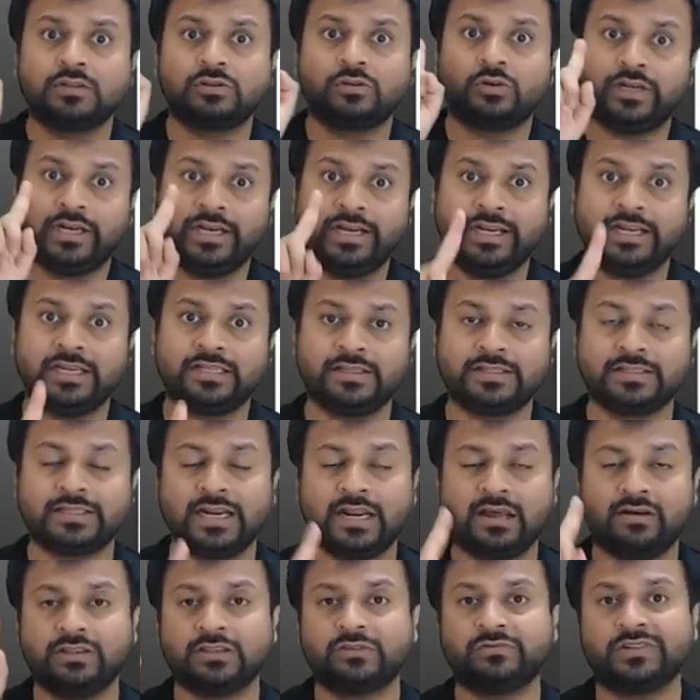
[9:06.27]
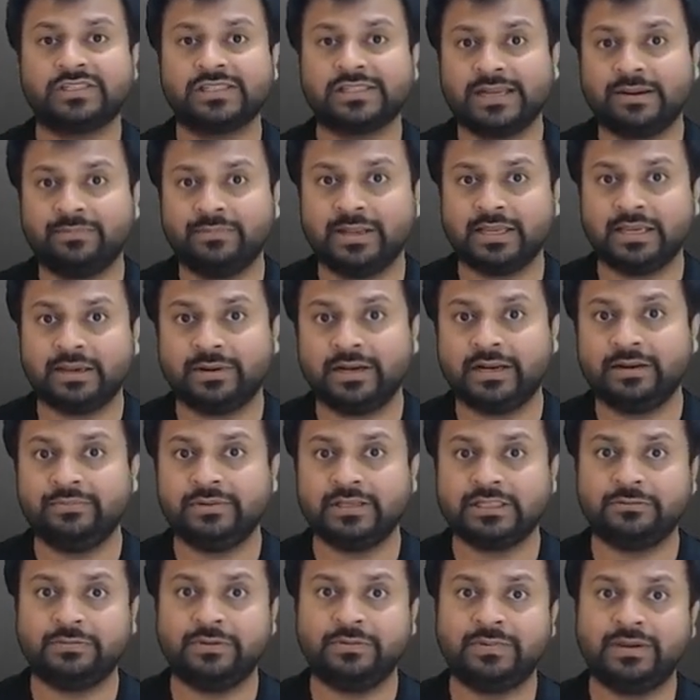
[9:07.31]
So TDS disallowance which is applicable in
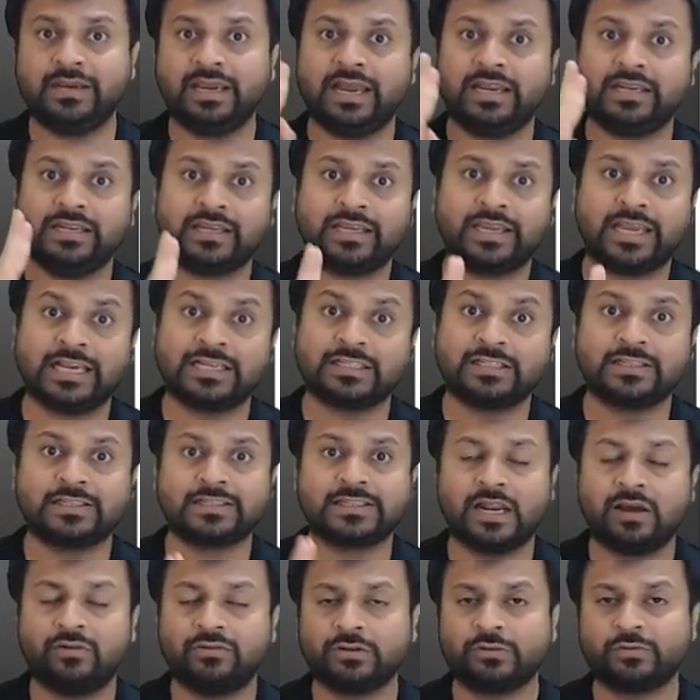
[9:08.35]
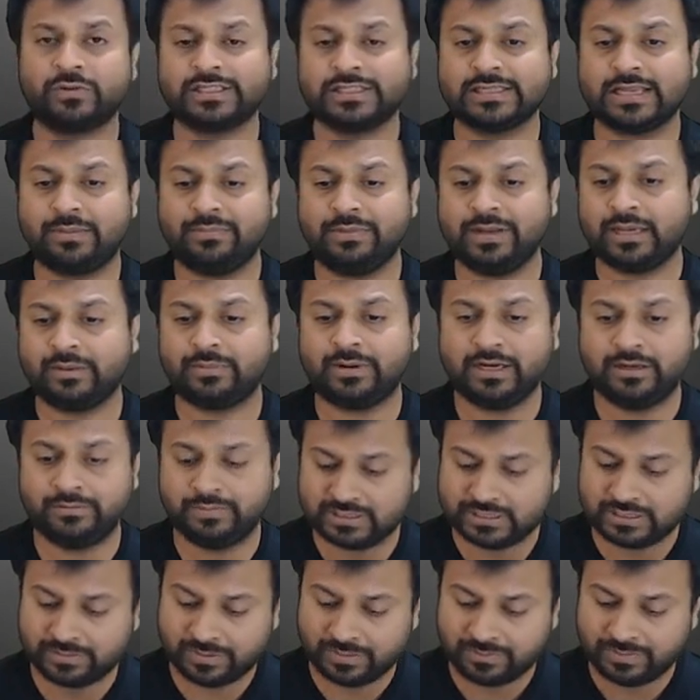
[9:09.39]
PGBP and the cash disallowance which is applicable in
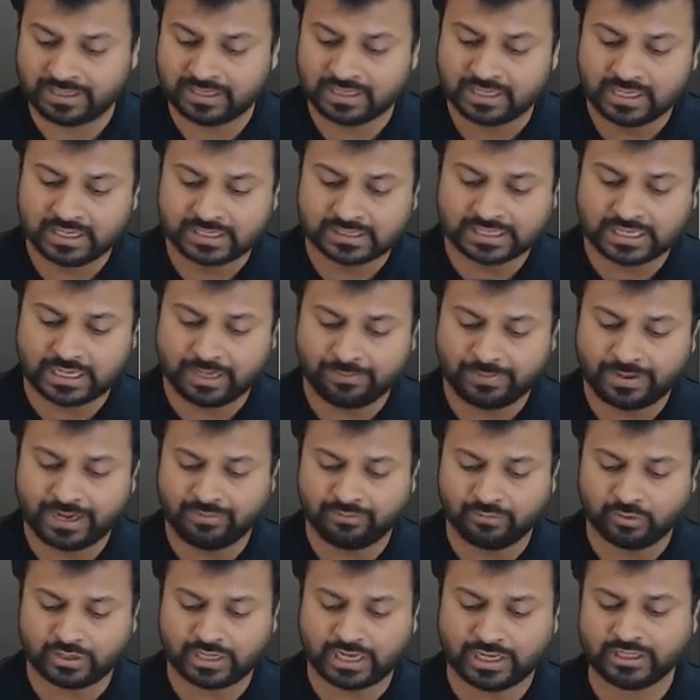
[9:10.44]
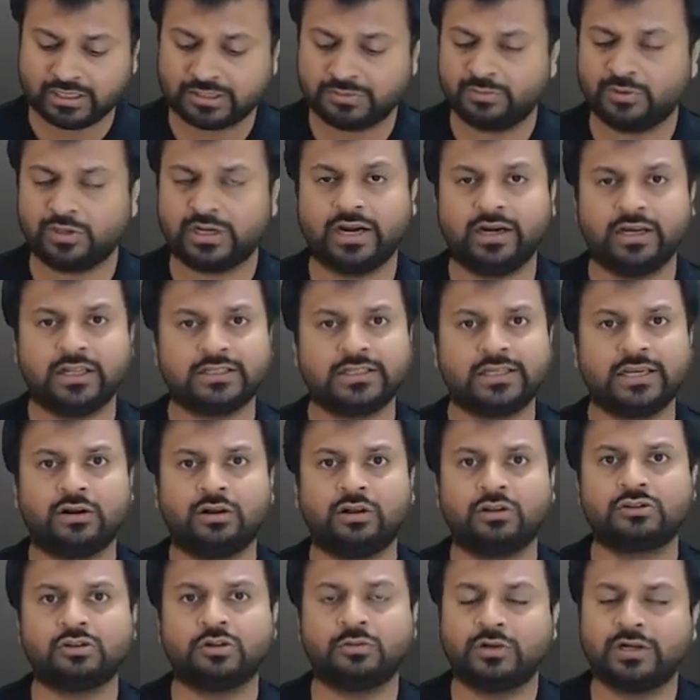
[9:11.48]
PGBP shall apply mutatis mutandis here
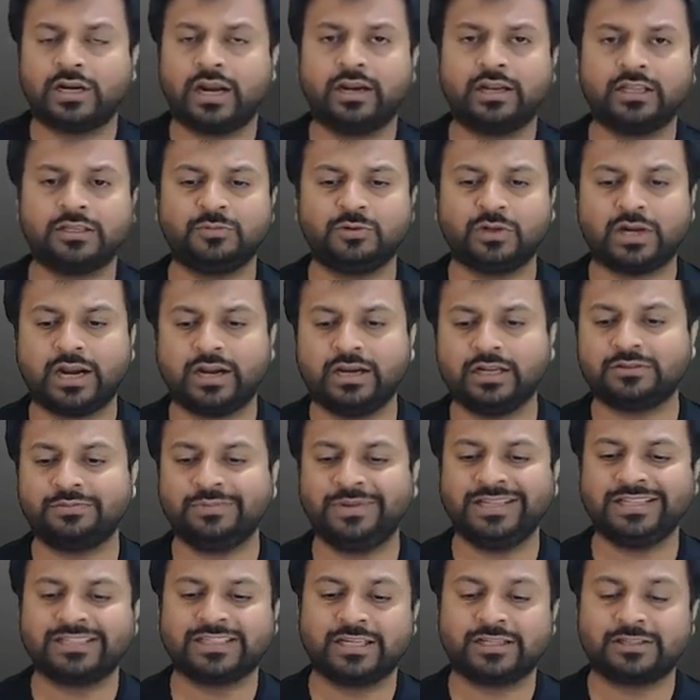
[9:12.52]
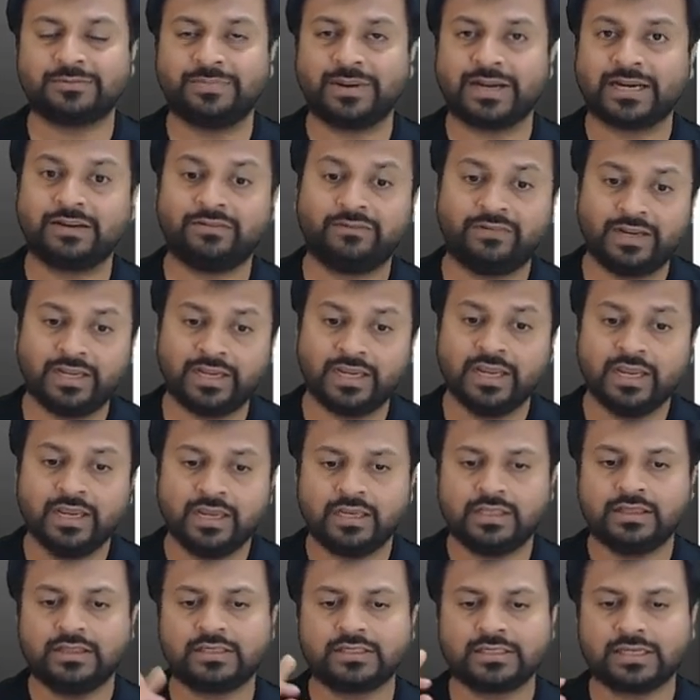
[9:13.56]
also. Mutatis mutandis means respectively
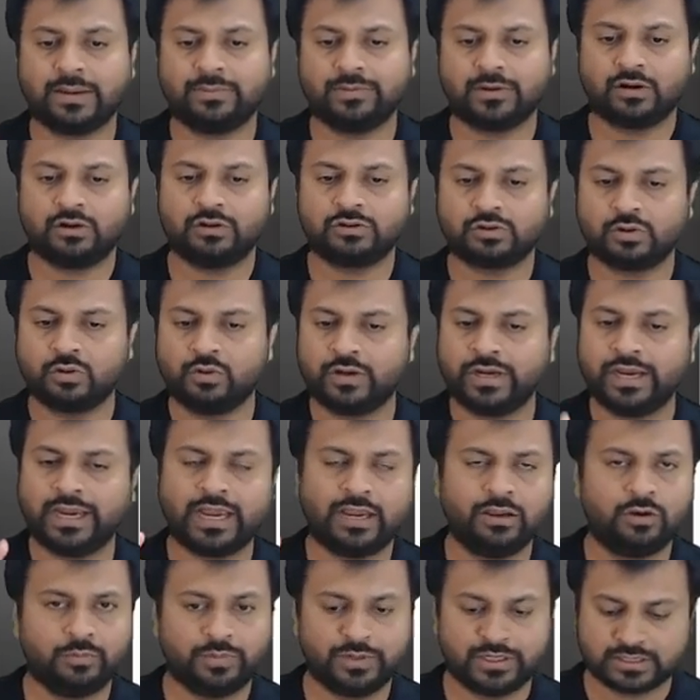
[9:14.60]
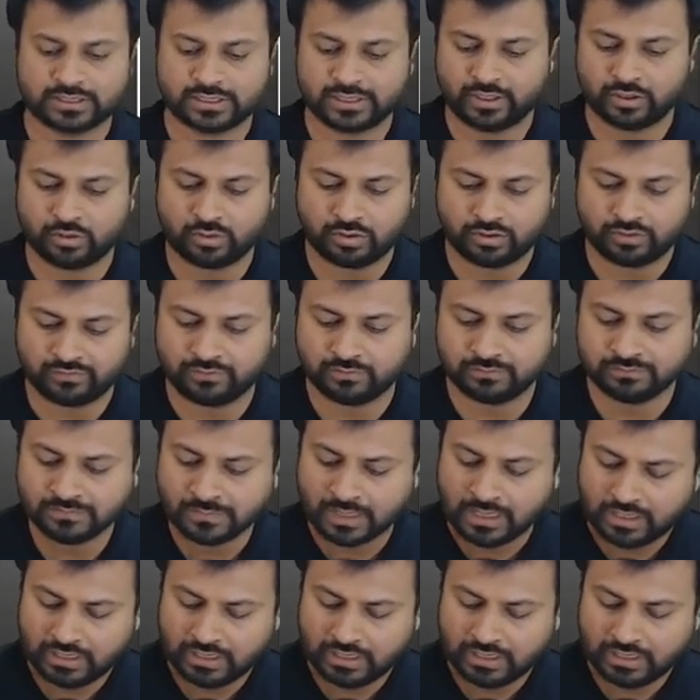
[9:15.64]
in this chapter also. Okay, I hope it is clear to all of you.